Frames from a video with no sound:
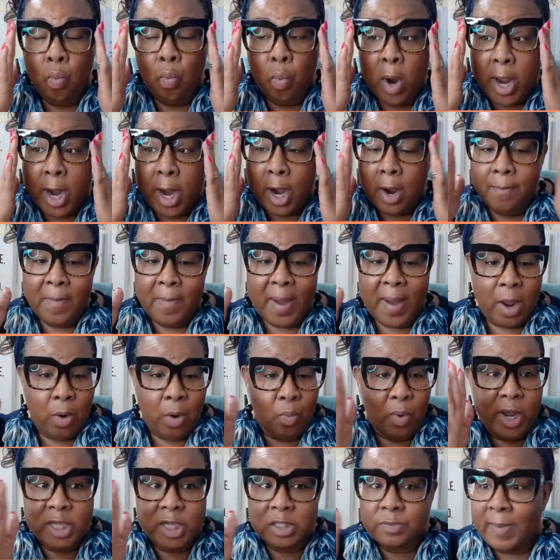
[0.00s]

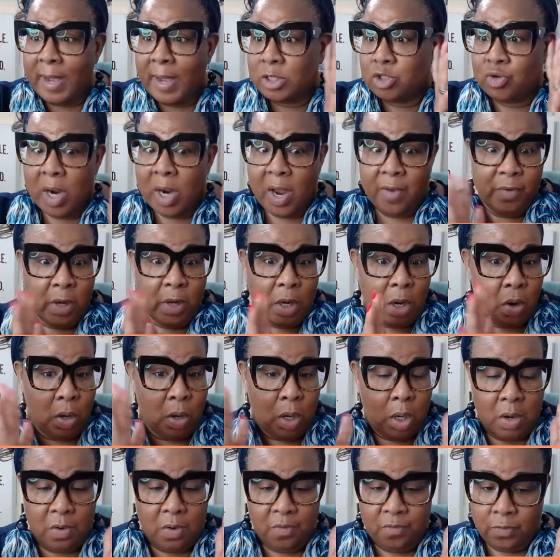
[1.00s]
where's my traffic going
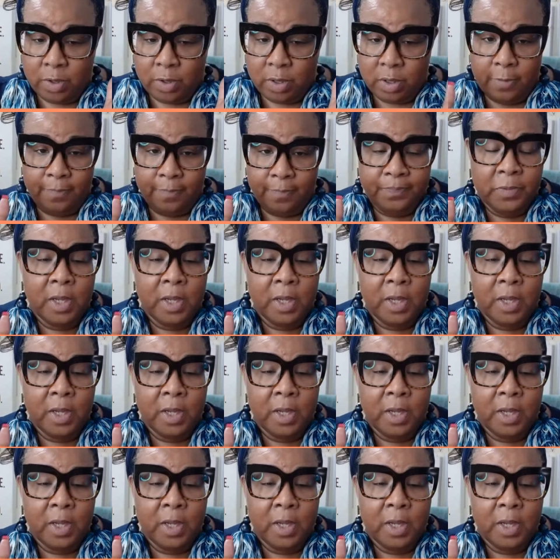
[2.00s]
to come from.